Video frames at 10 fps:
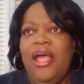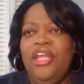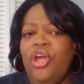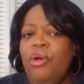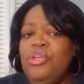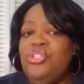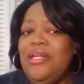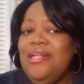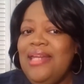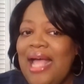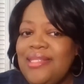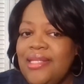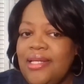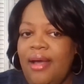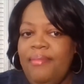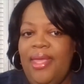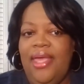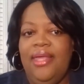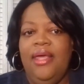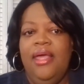encouraged not to come
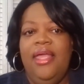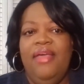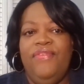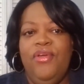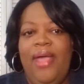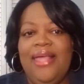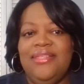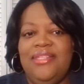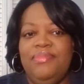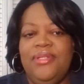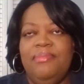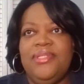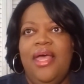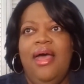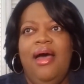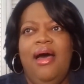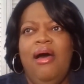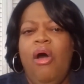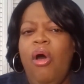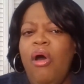in if you had symptoms.
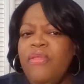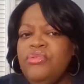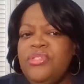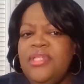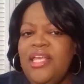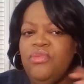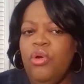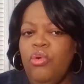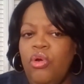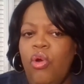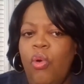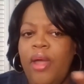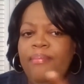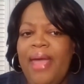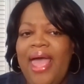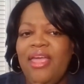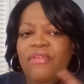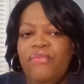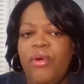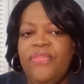All those things were going back
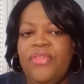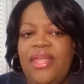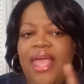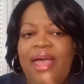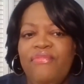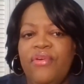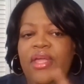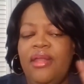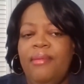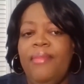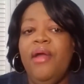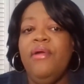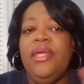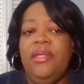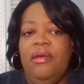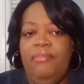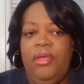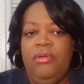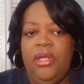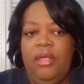and forth in the African American
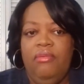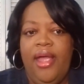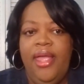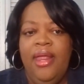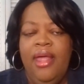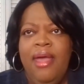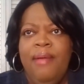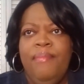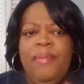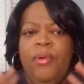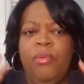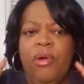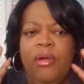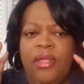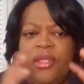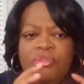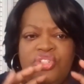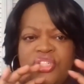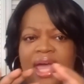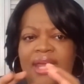community, right? People were,
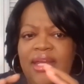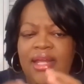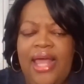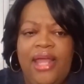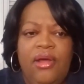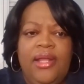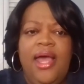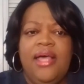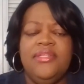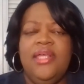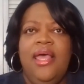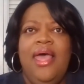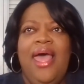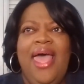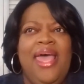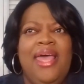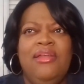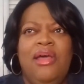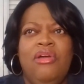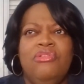shining the light on us.
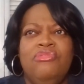And